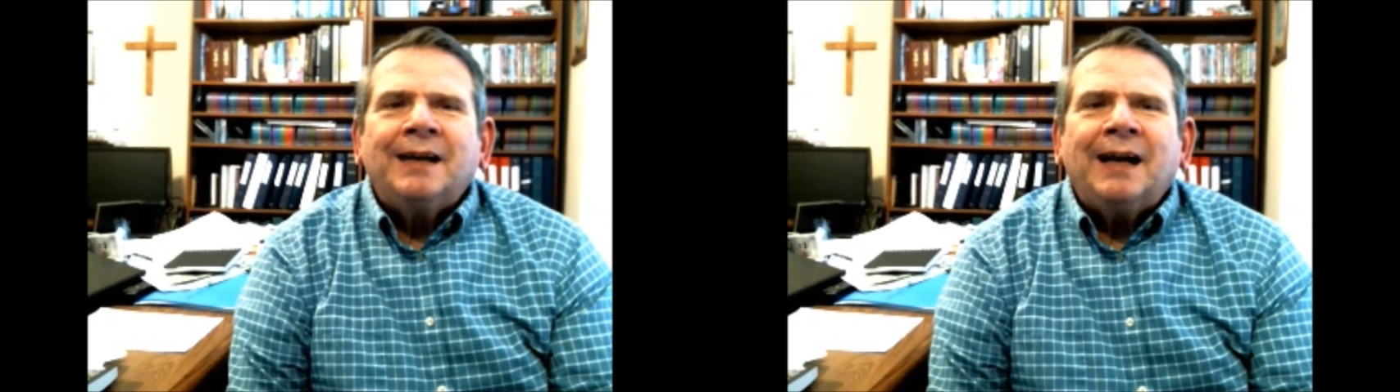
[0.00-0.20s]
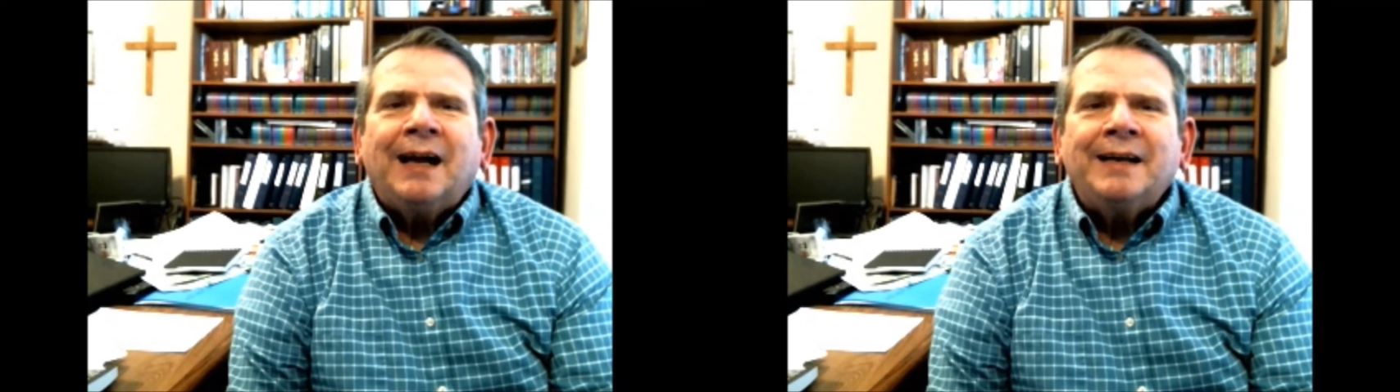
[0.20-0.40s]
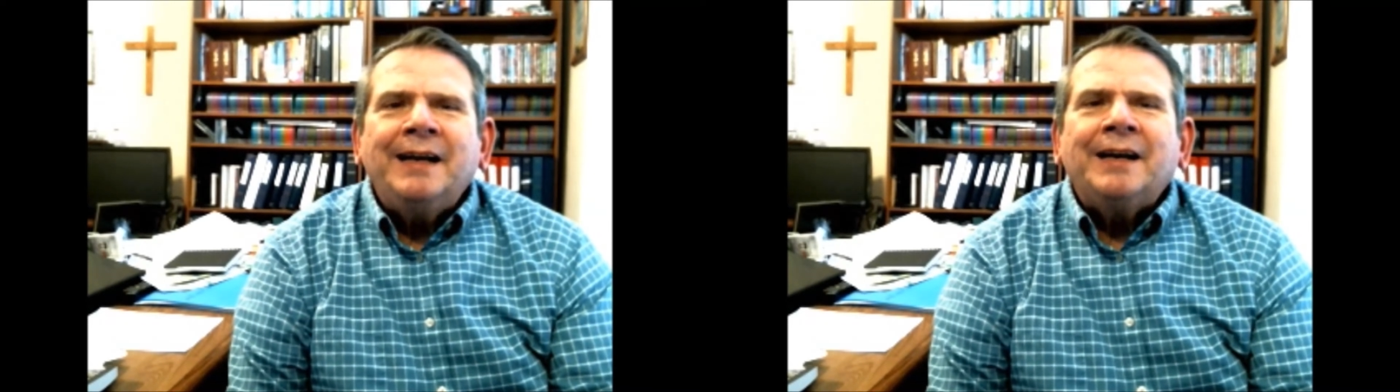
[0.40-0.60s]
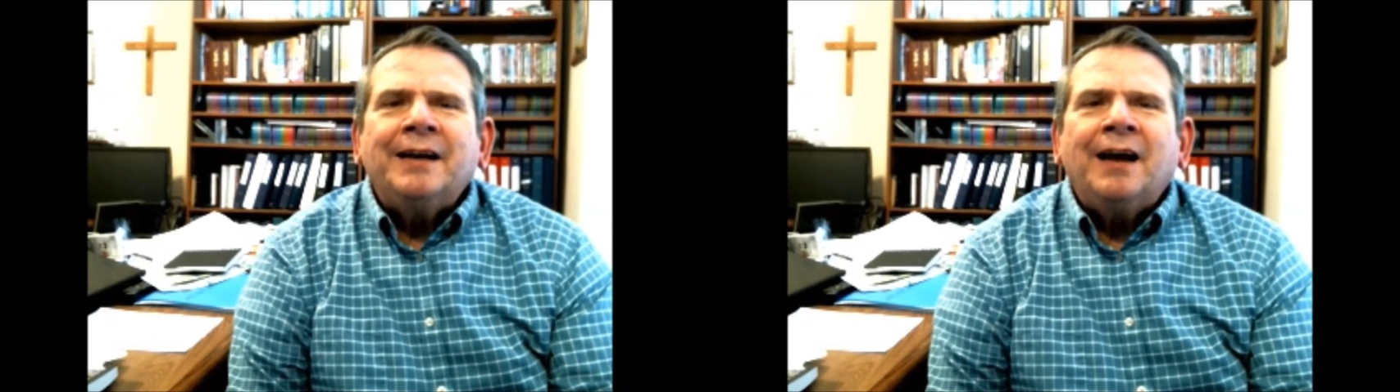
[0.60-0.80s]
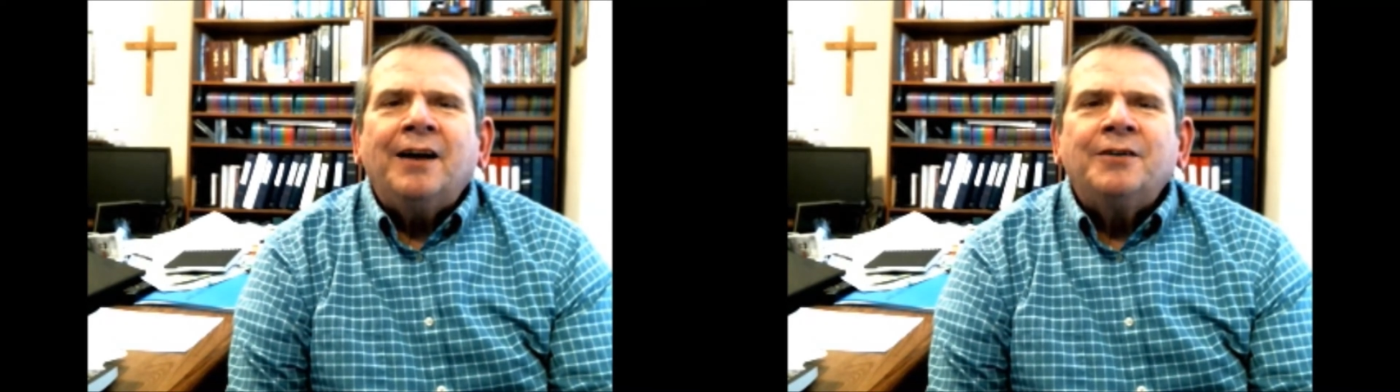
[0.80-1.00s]
I need
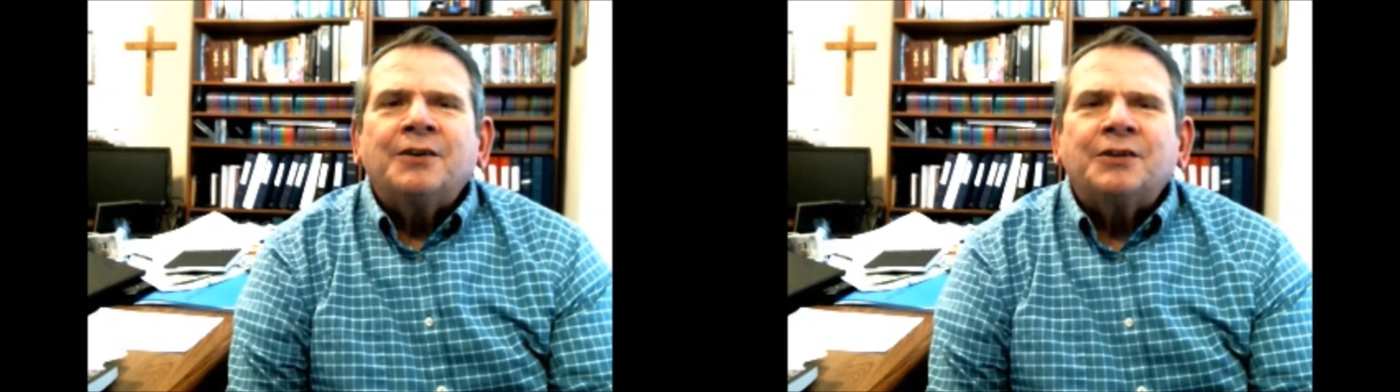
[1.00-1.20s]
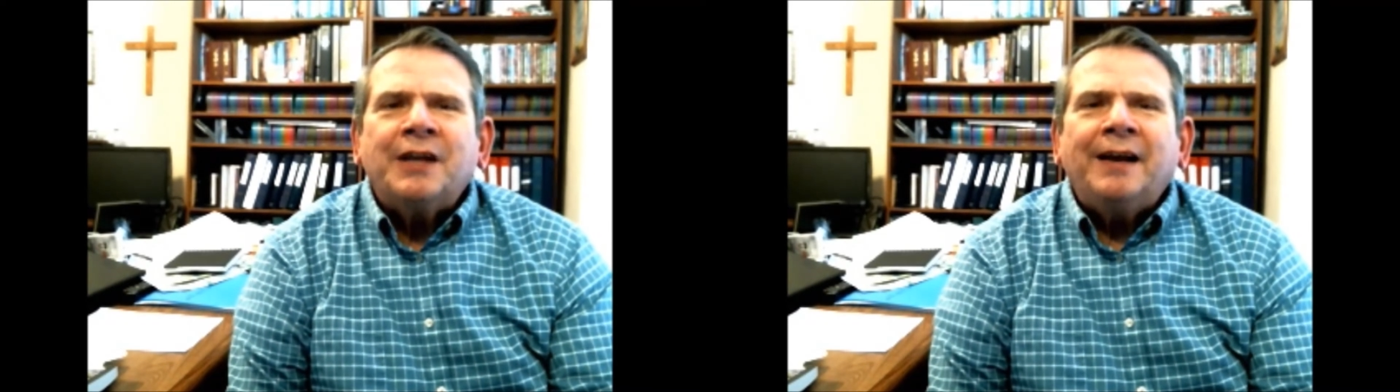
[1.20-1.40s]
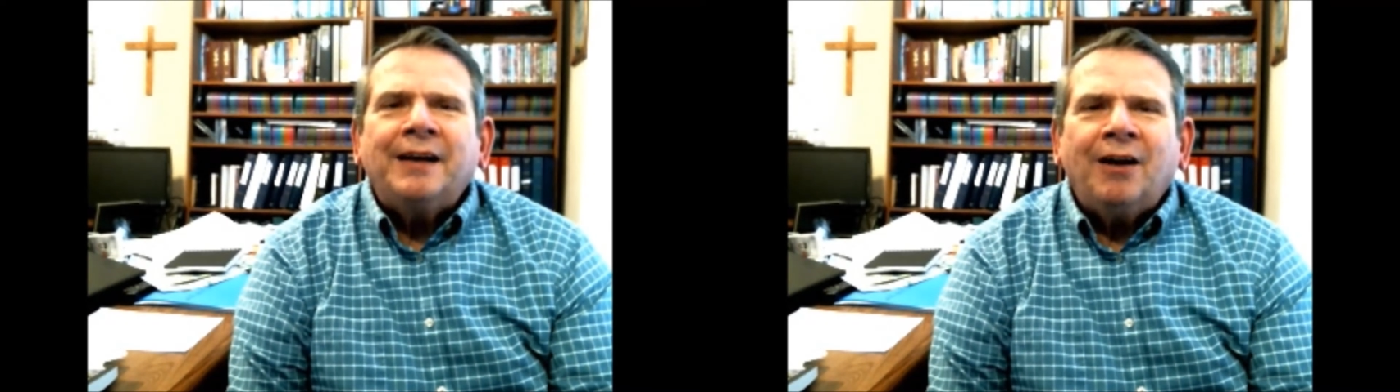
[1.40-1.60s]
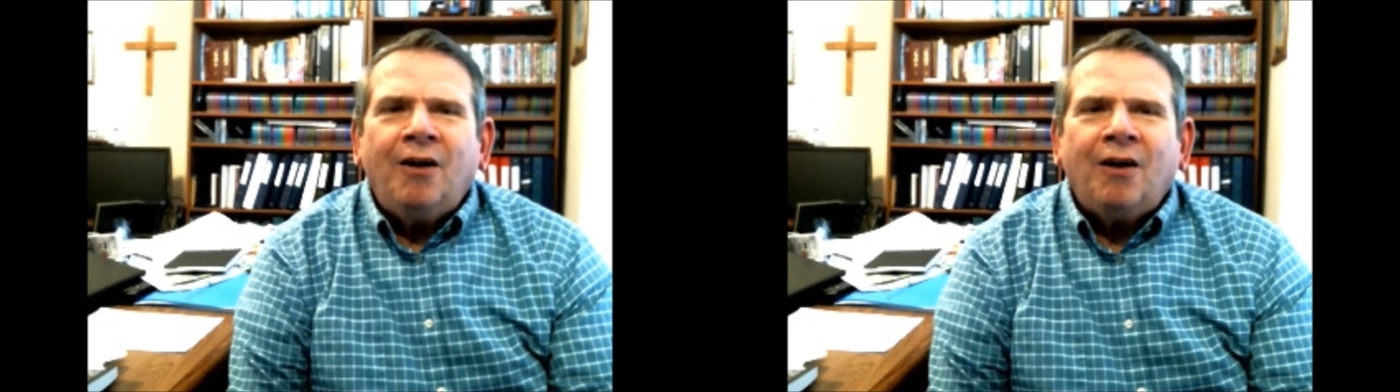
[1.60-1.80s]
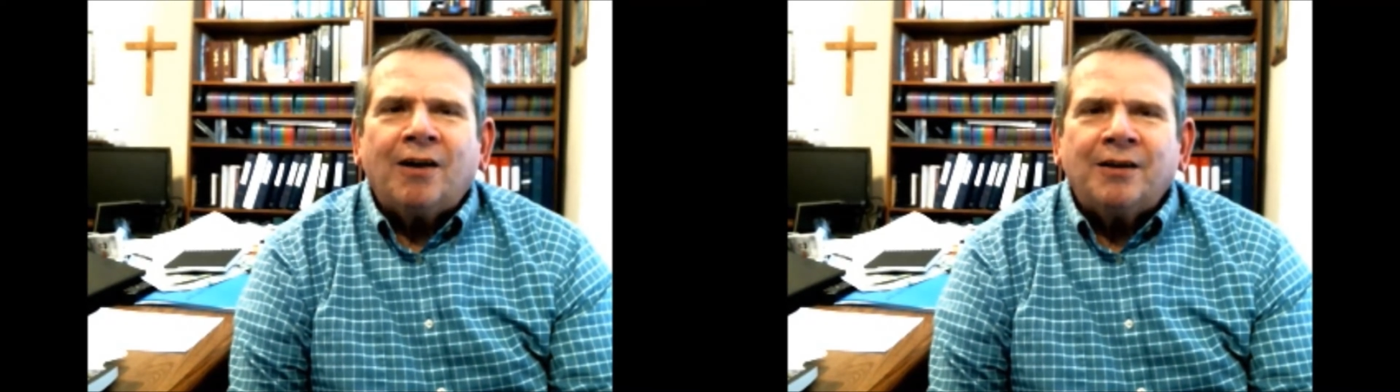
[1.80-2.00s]
an understanding
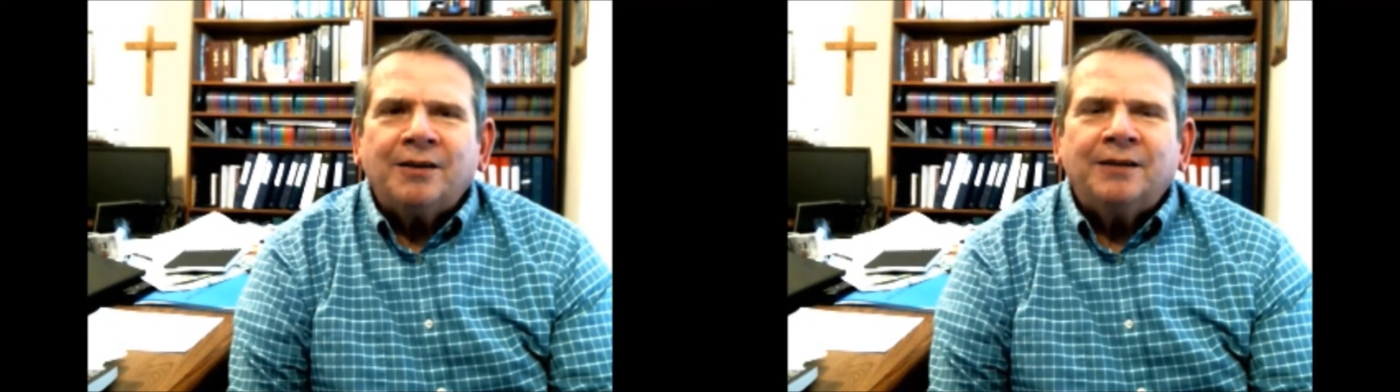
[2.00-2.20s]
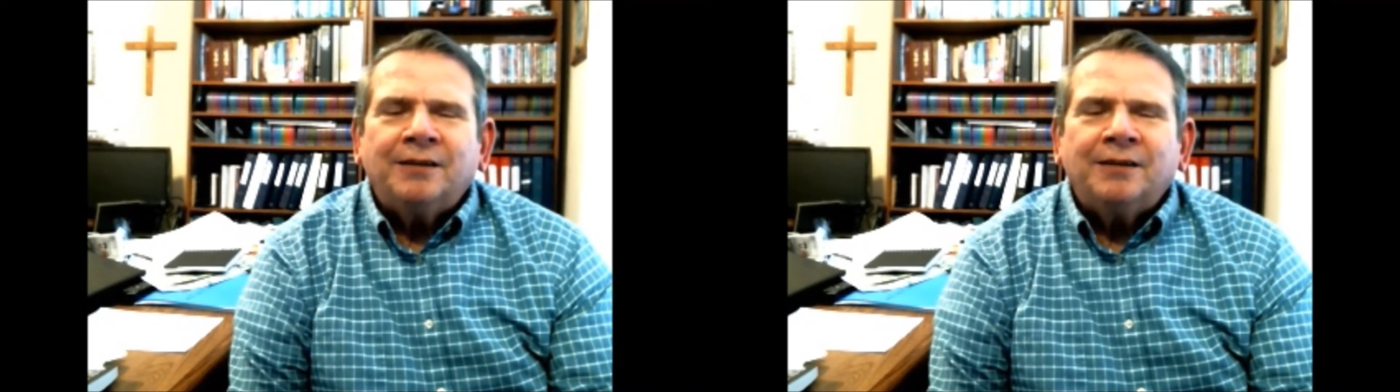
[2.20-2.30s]
heart